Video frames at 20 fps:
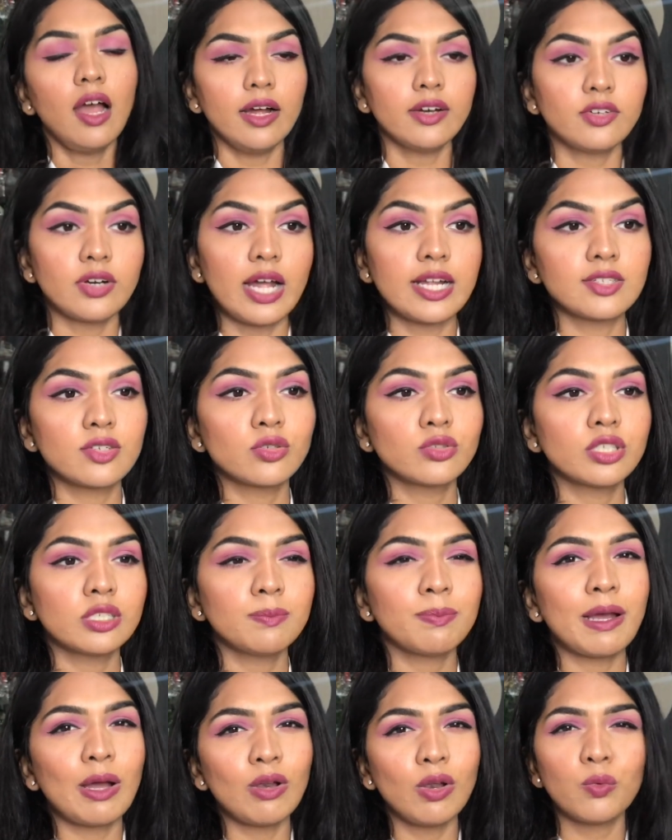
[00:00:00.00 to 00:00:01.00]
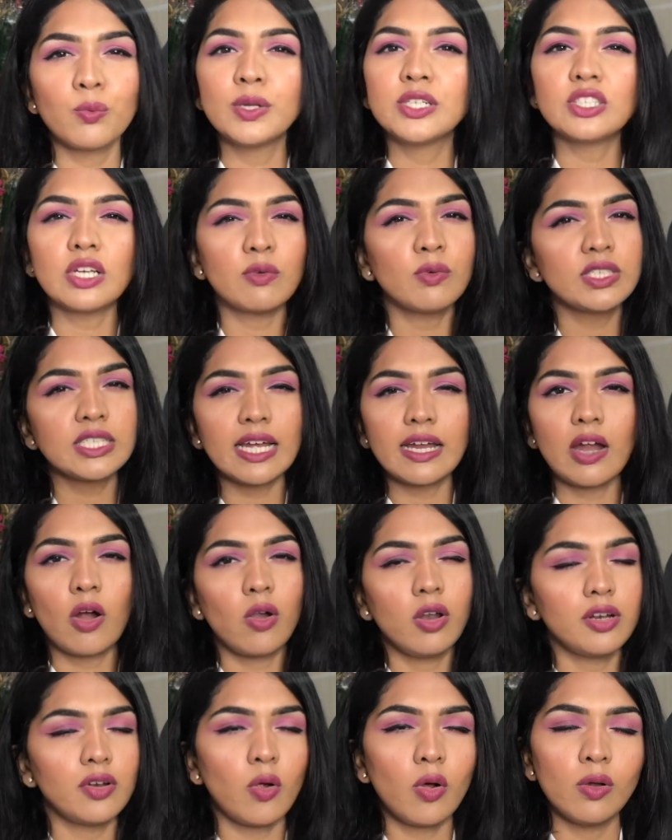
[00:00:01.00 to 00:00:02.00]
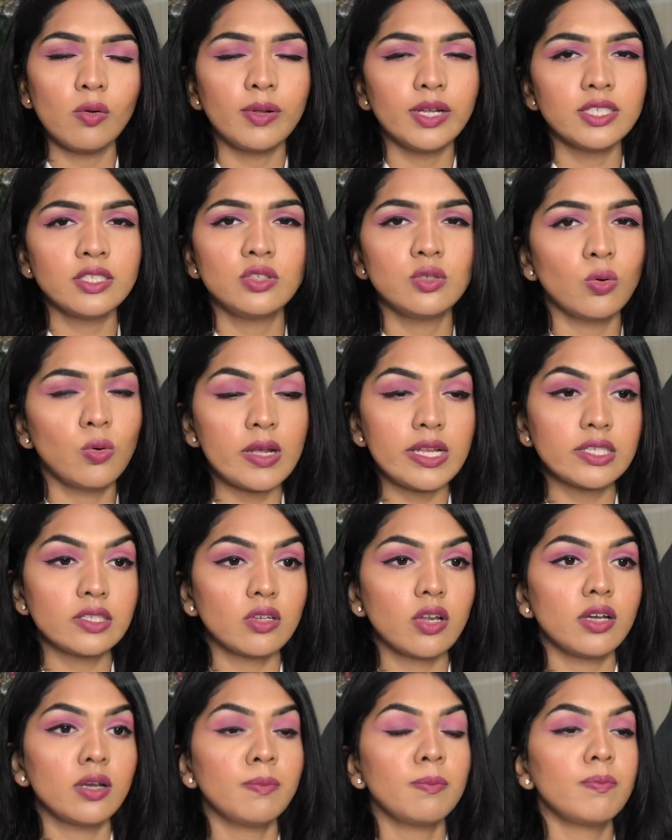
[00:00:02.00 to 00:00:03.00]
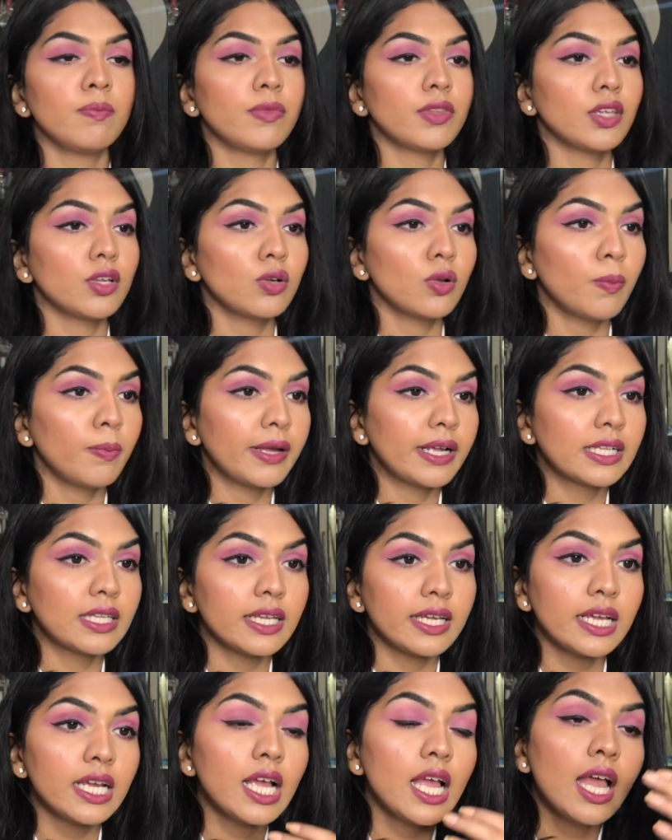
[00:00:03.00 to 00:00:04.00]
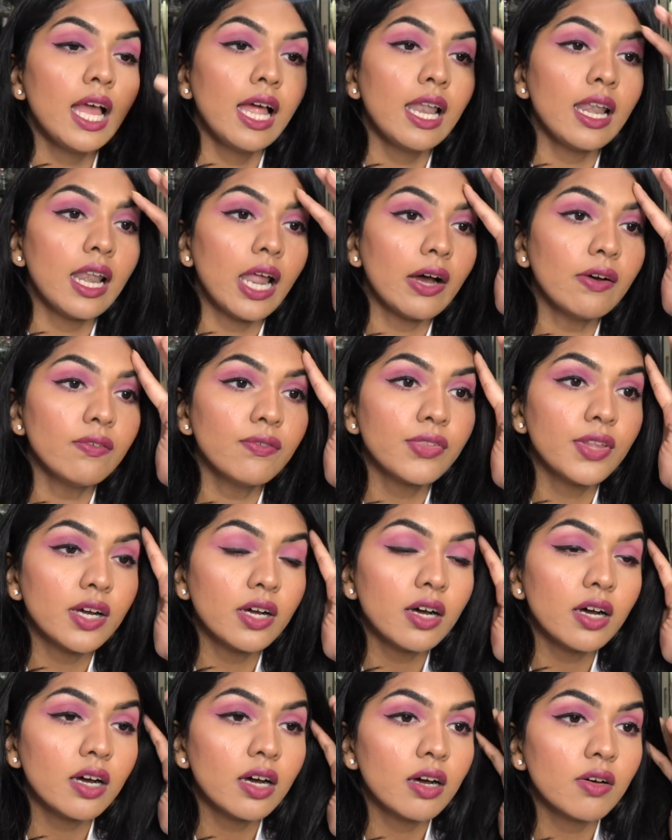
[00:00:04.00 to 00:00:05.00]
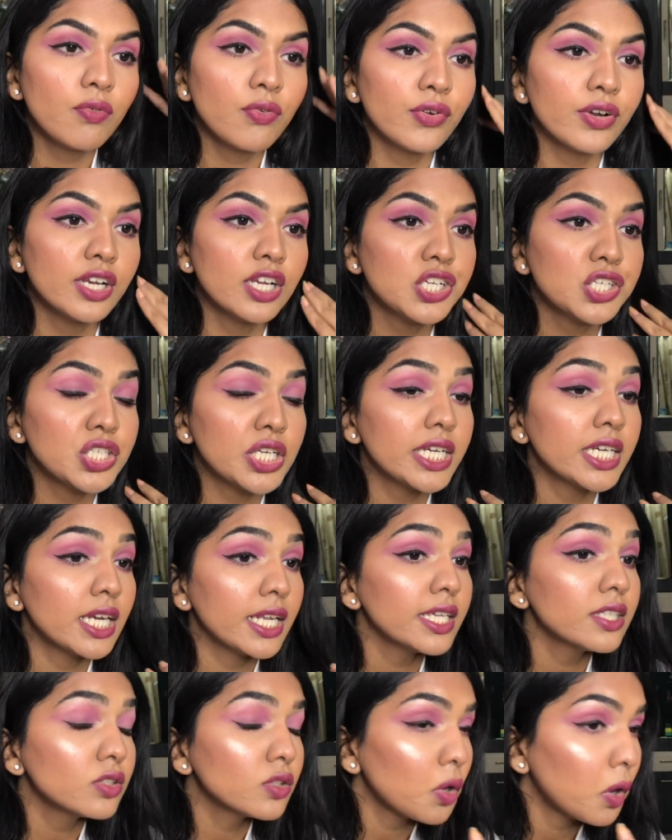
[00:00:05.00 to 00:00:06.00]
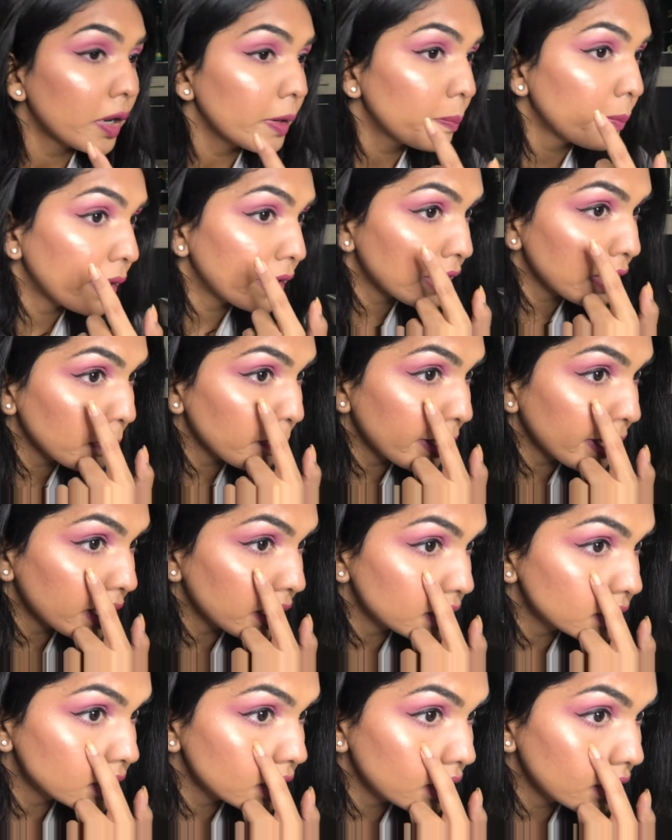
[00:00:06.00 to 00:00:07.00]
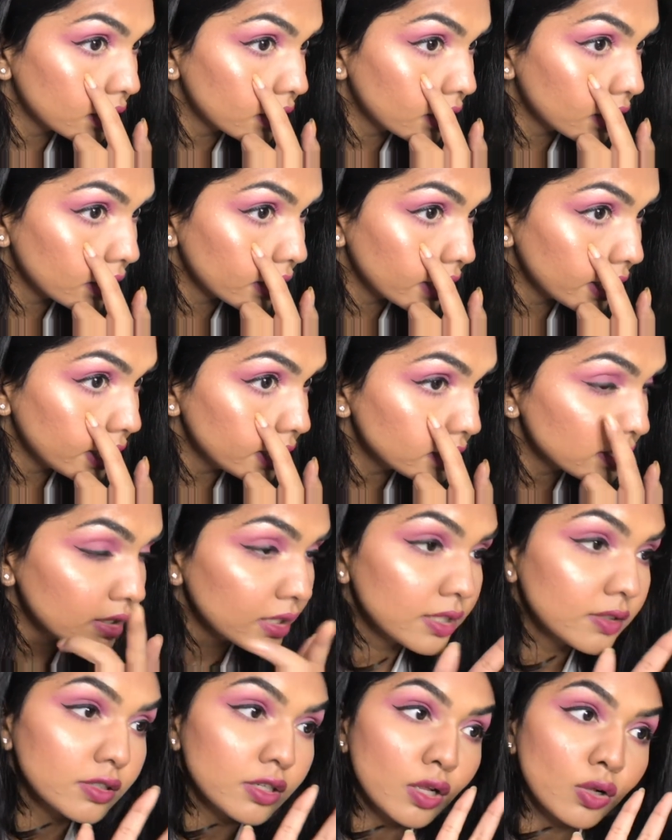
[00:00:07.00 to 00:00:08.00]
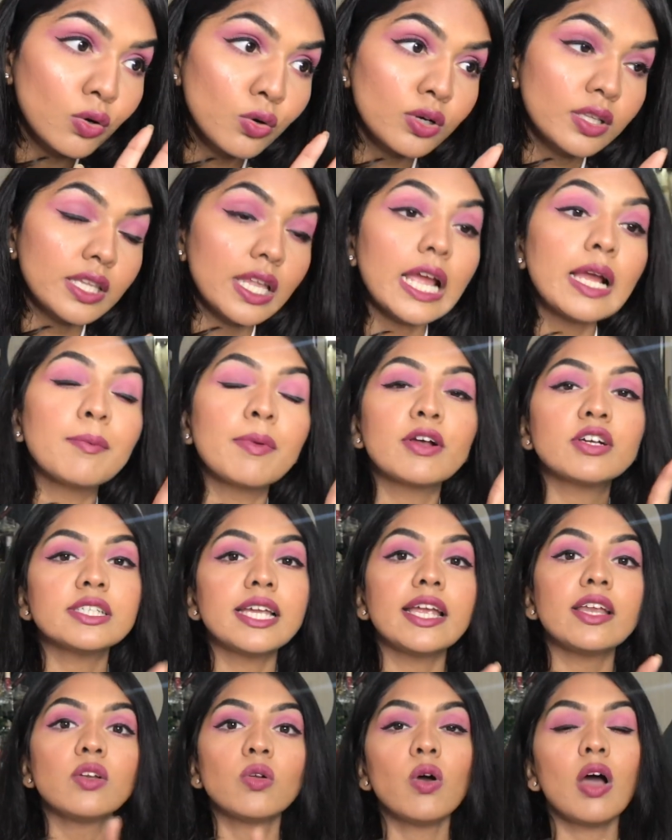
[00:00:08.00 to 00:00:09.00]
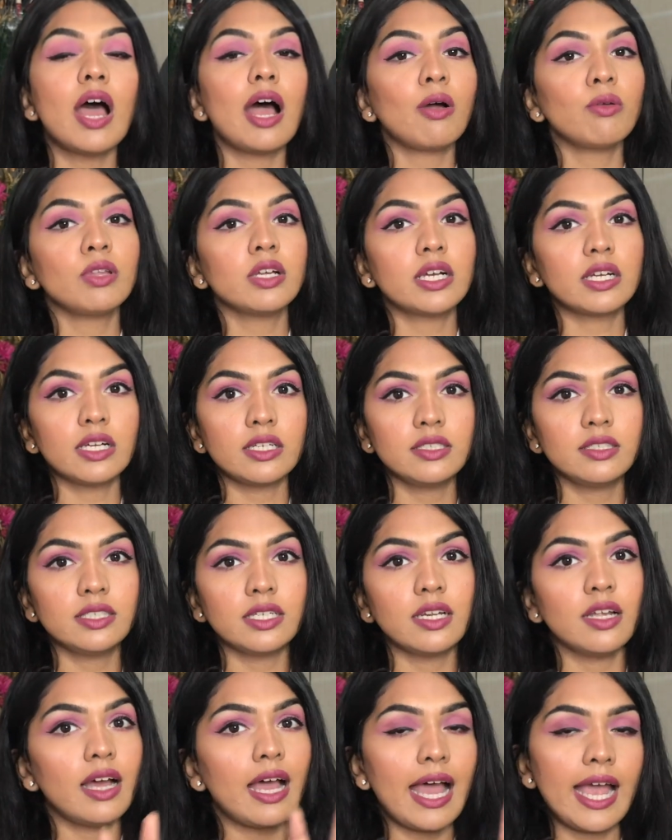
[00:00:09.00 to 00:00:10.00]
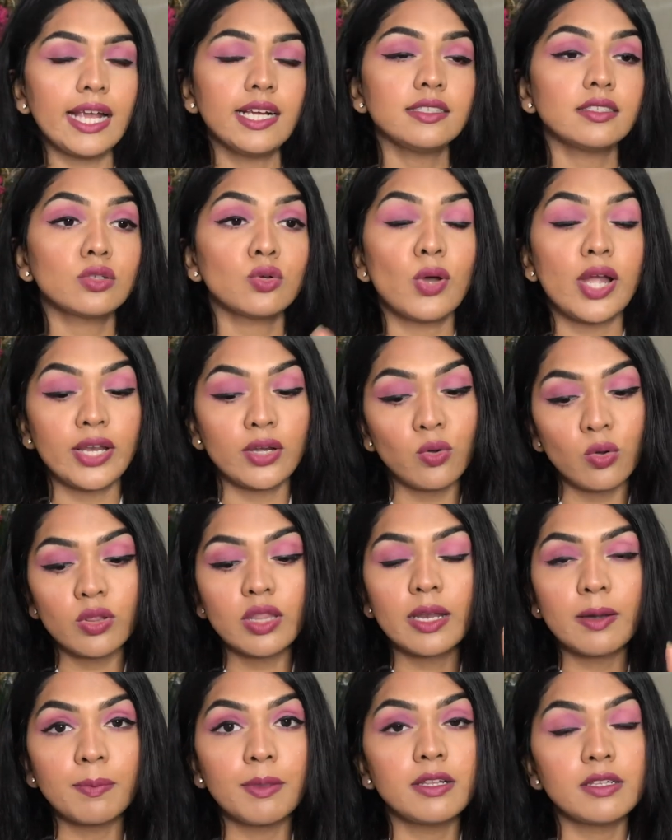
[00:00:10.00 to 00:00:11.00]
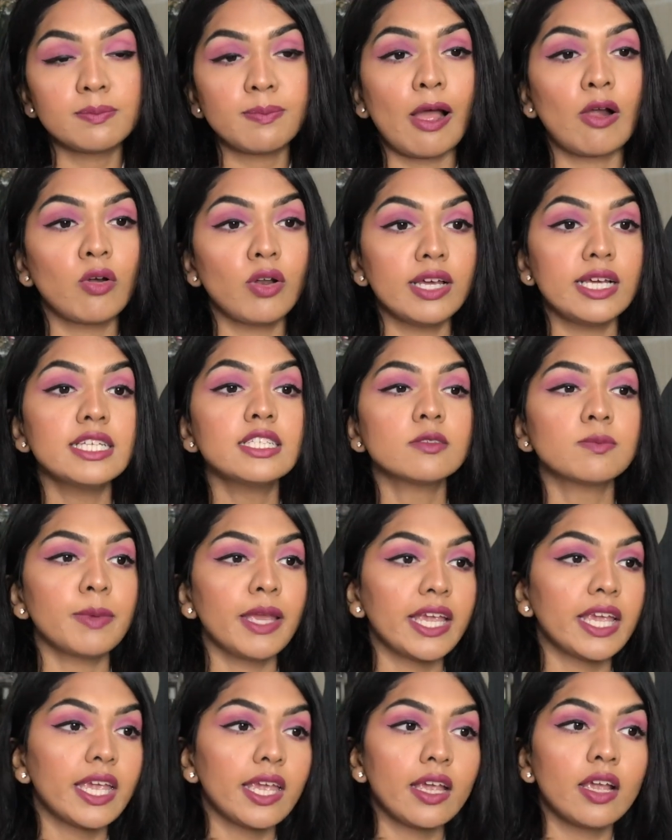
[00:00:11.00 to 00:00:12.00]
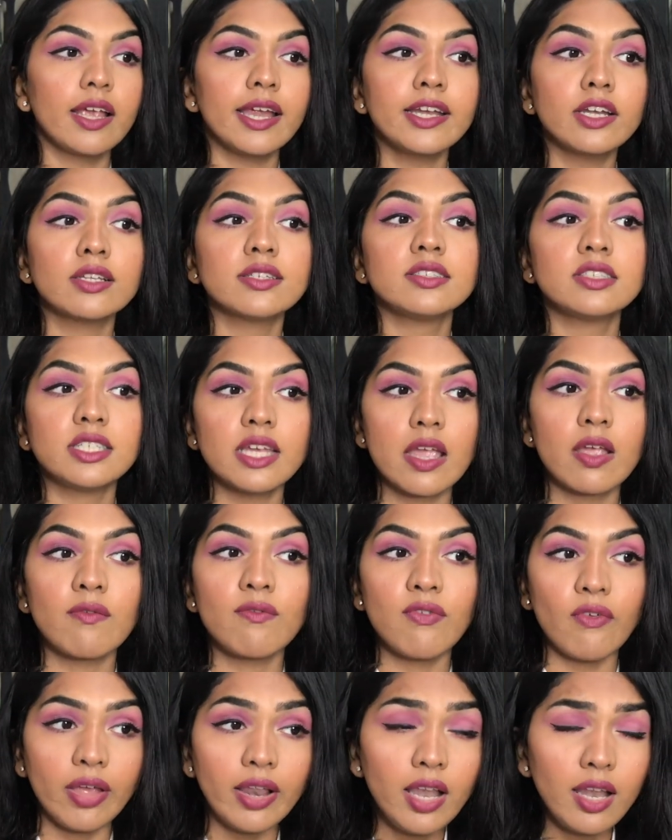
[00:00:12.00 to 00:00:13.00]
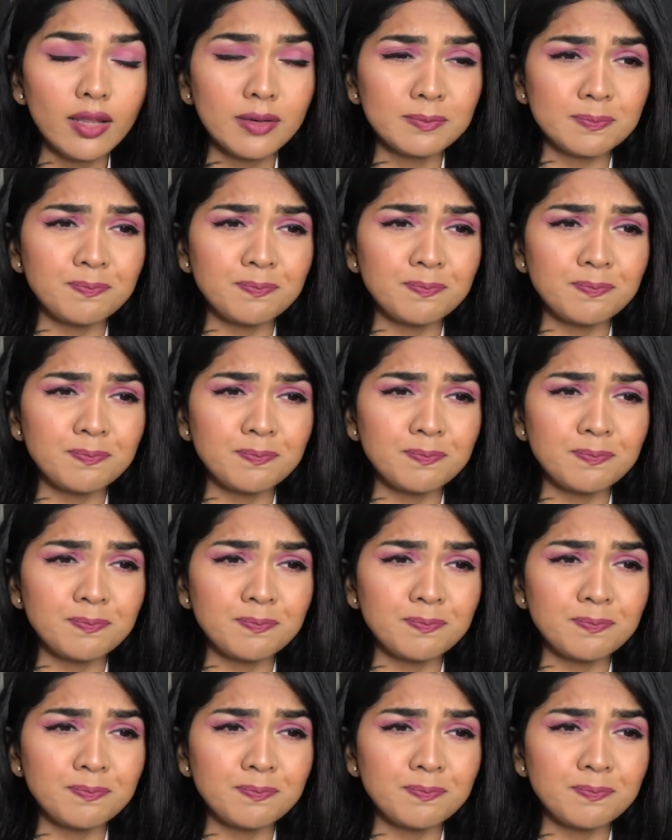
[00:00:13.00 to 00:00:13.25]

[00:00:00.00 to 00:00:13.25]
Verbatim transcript: a translucent powder which which I al always do. It's not a you know big thing. Love the finish. It is not making my concealer crease. This is a good thing because I know how the concealer acts so I know that this powder is making it stay well